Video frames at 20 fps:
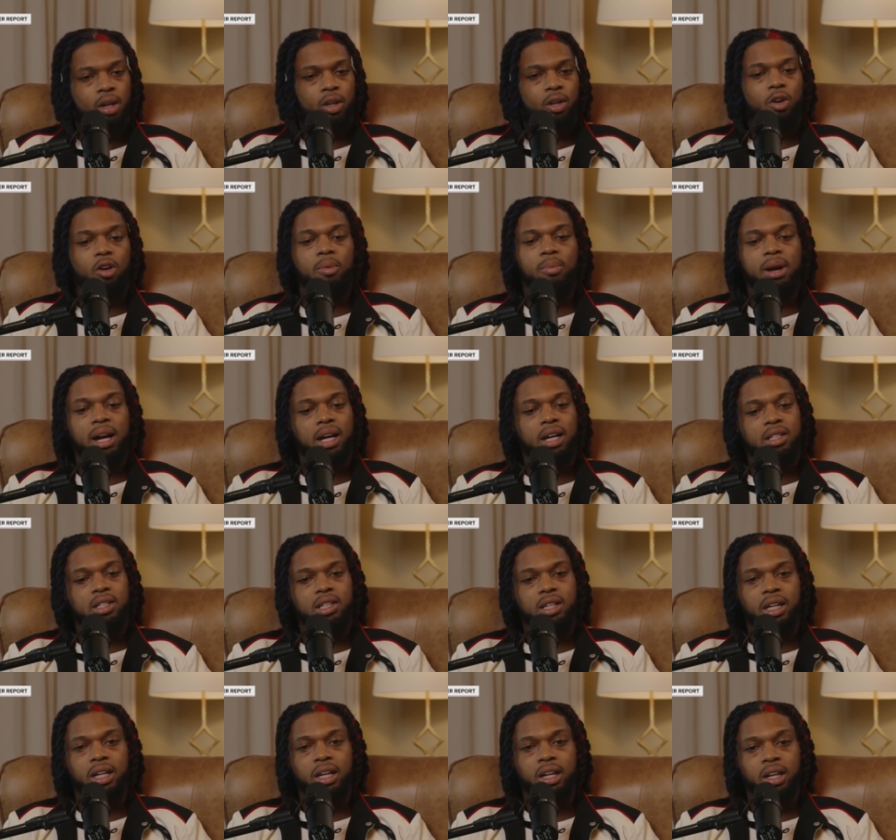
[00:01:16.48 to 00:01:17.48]
going back
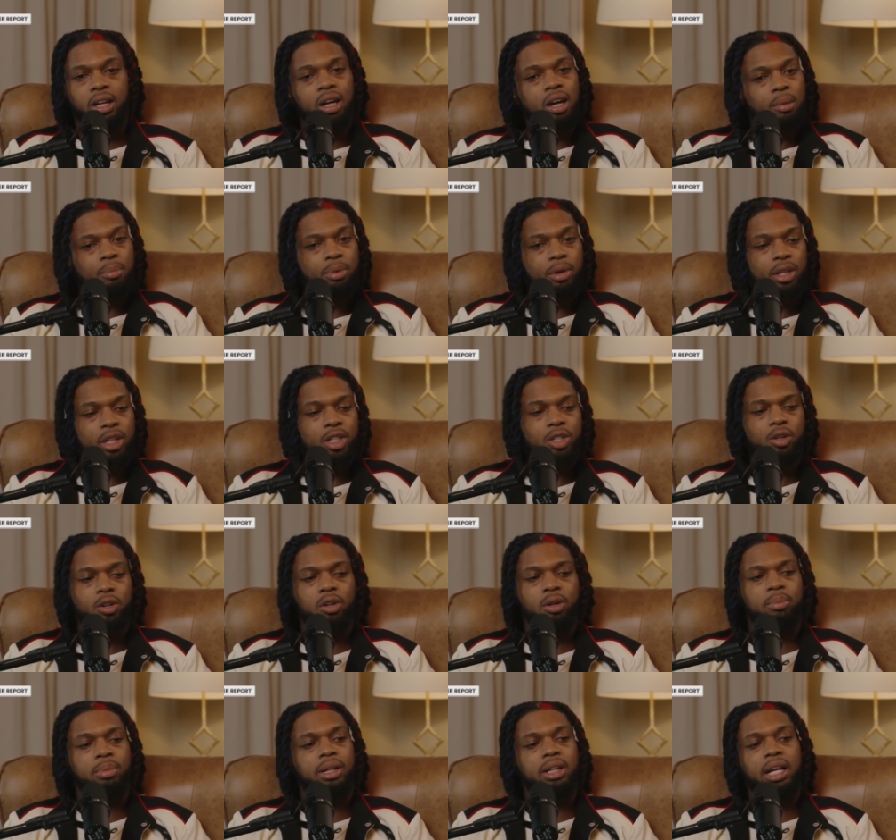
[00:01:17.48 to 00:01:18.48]
into there, I'm pretty sure
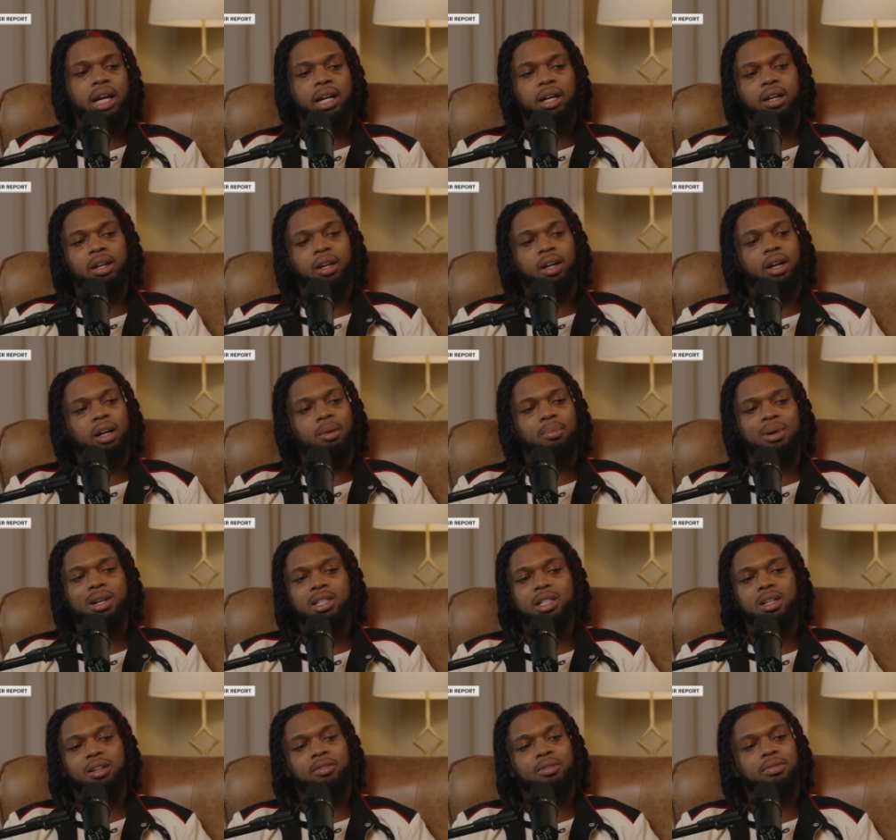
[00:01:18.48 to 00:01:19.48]
it'll be like a
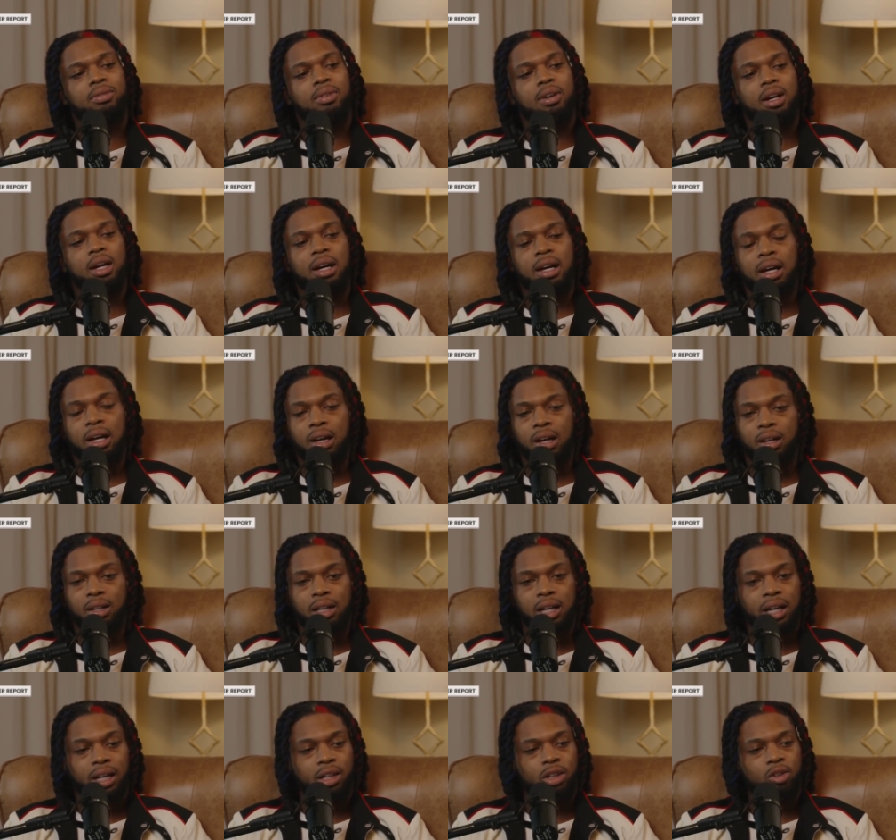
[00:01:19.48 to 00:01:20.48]
bunch of,
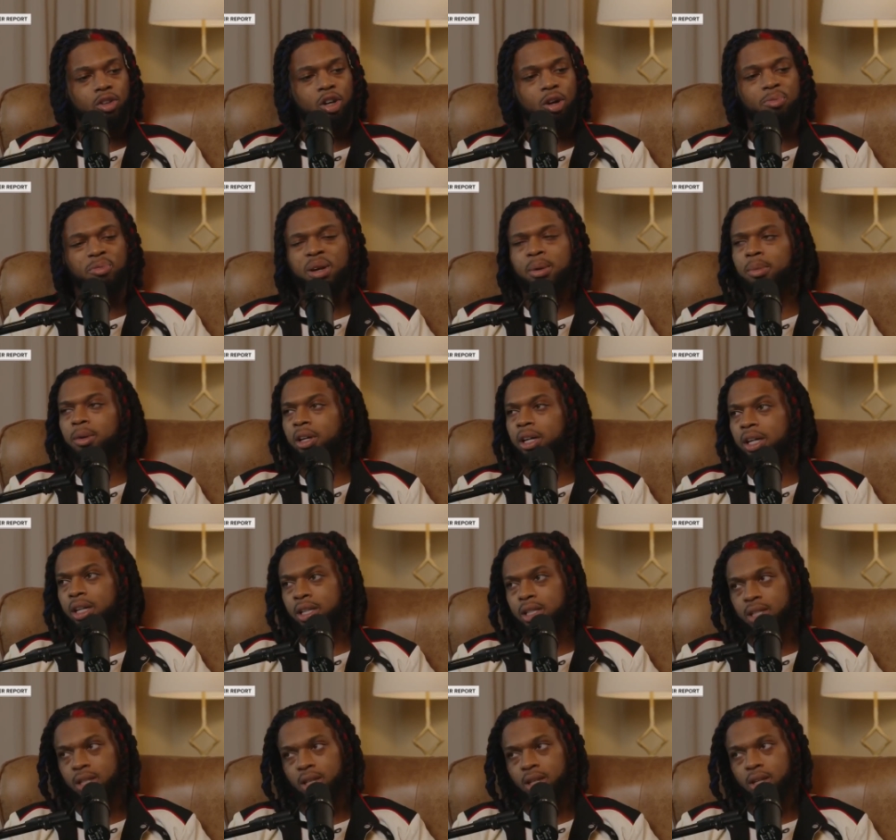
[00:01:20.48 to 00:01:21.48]
like, you know,
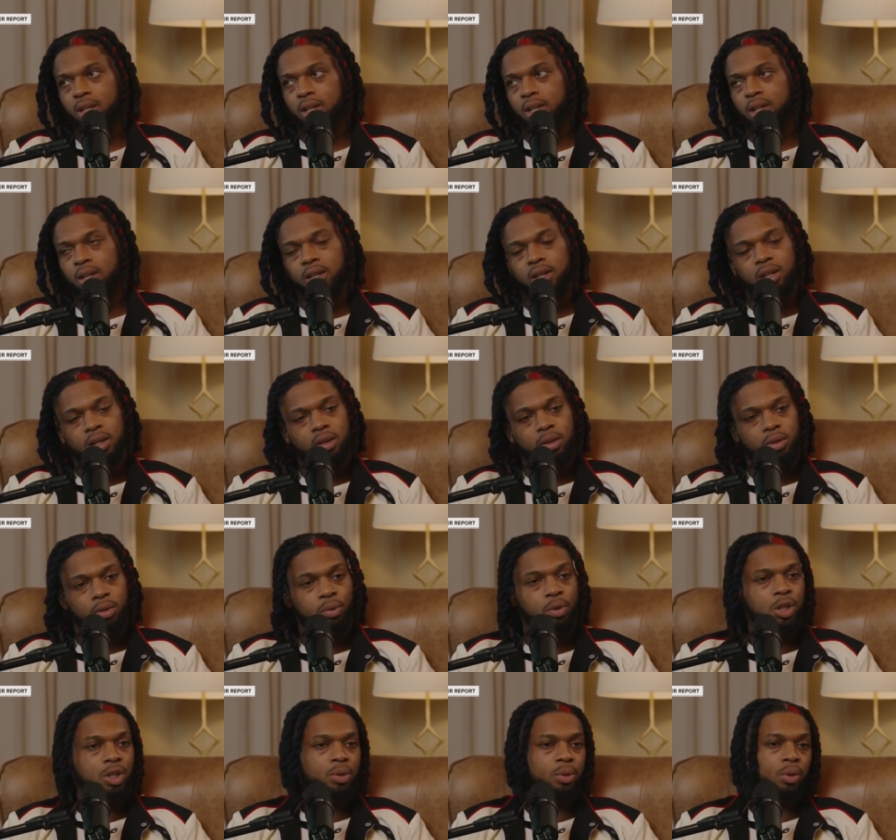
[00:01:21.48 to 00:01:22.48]
memories,
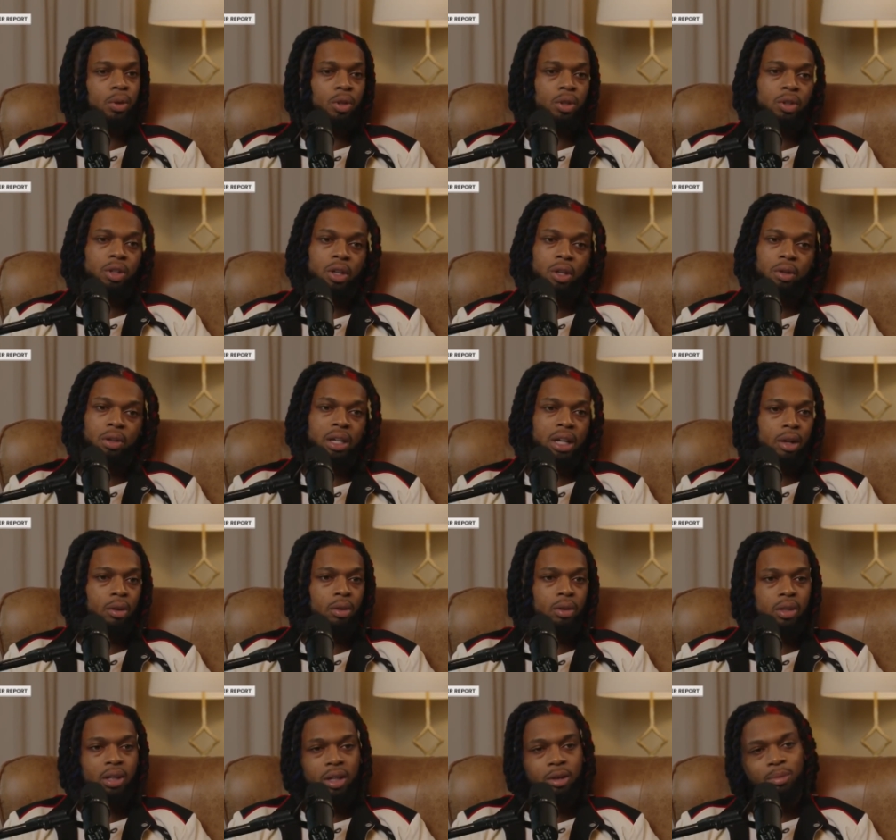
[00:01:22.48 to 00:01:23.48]
which will, you know,
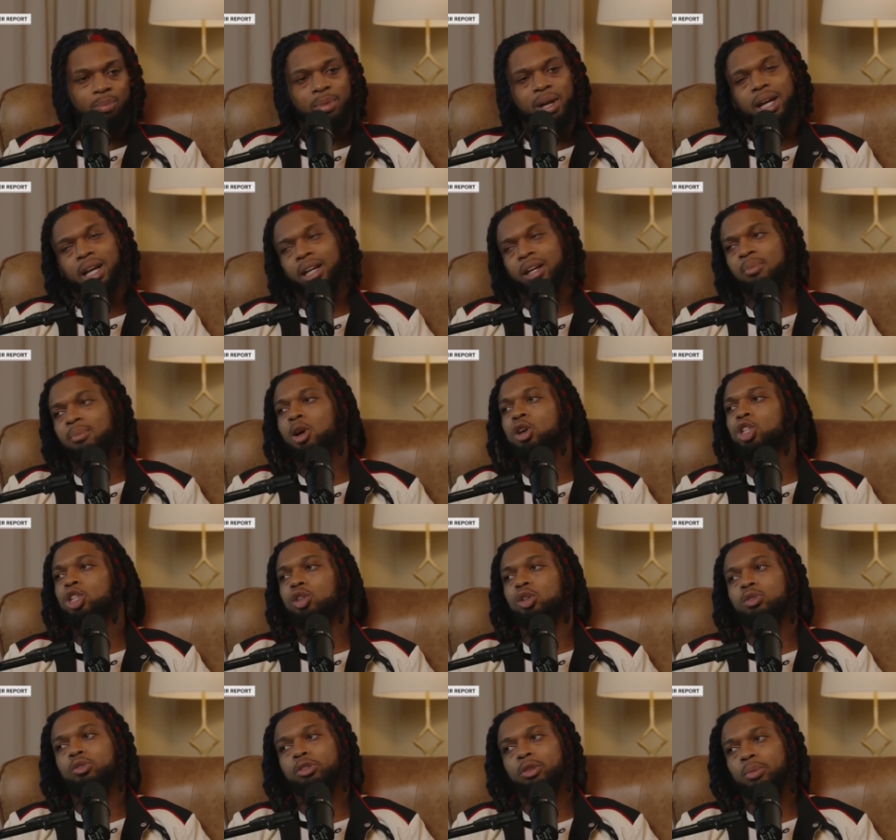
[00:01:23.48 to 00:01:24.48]
that'll make it
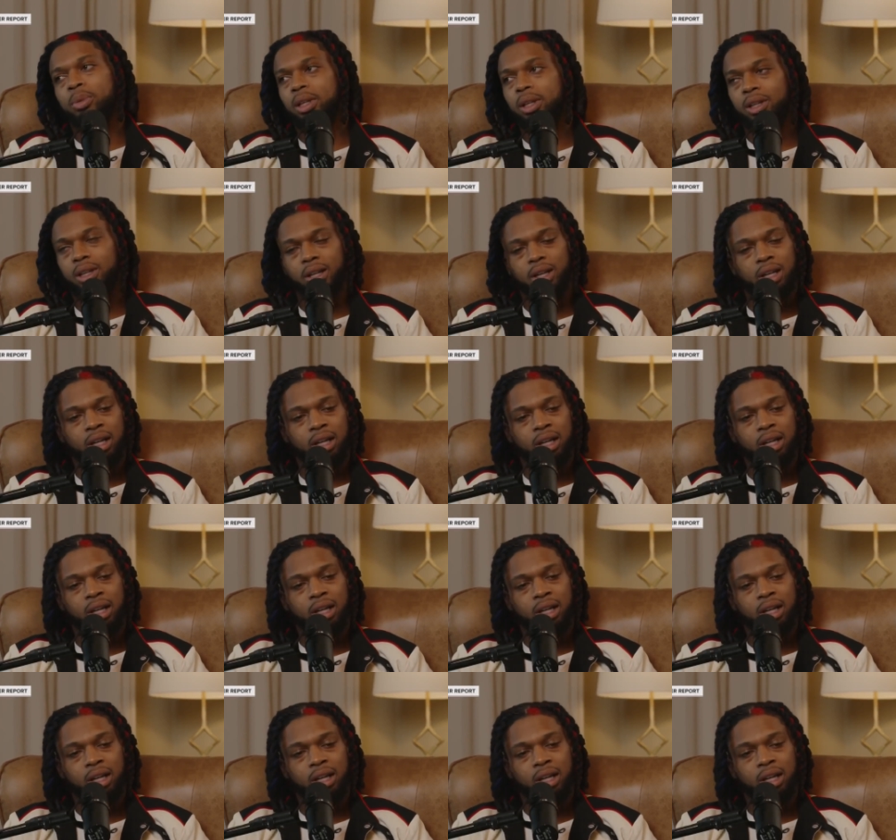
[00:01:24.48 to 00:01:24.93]
emotional for me.